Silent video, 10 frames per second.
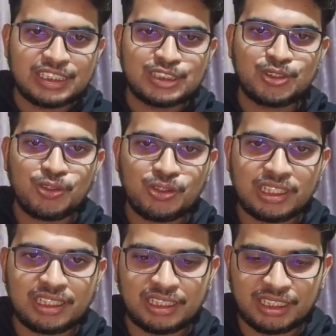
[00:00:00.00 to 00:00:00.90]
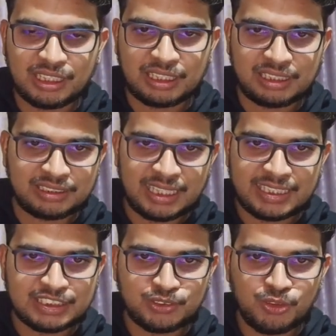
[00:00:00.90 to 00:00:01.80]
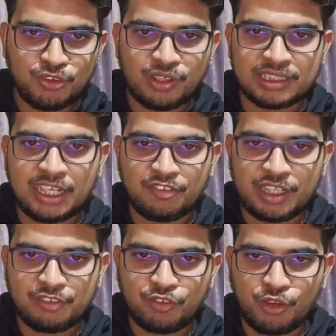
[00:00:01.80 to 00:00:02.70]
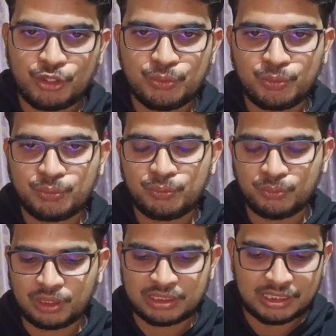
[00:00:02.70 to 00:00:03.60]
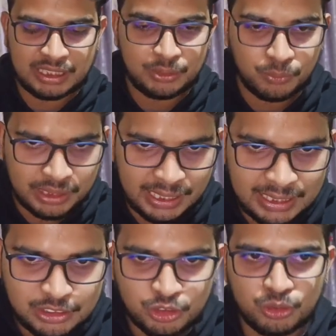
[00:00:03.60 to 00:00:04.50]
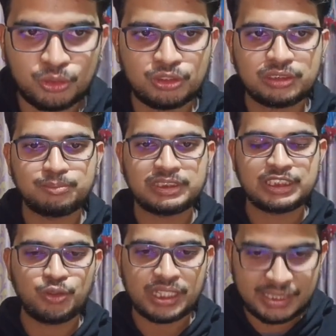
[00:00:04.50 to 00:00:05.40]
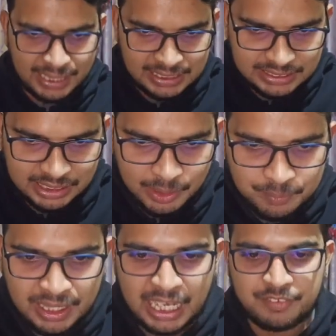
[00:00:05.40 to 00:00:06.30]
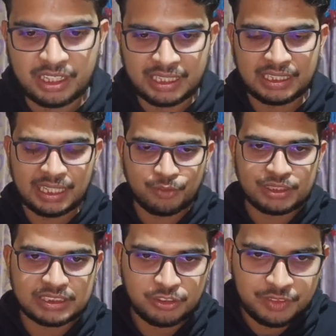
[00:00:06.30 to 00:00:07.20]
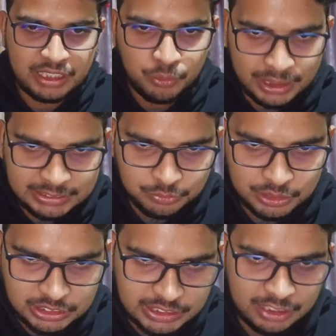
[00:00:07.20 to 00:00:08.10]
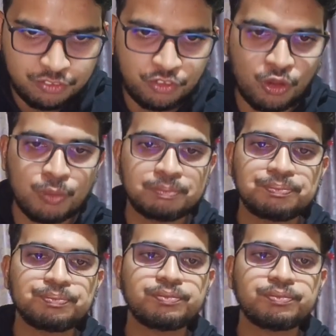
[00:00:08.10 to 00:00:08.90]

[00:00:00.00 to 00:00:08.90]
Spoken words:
So there is no other way for you to other than to take. So Chigorin takes here, and we again have this queen to h1 check from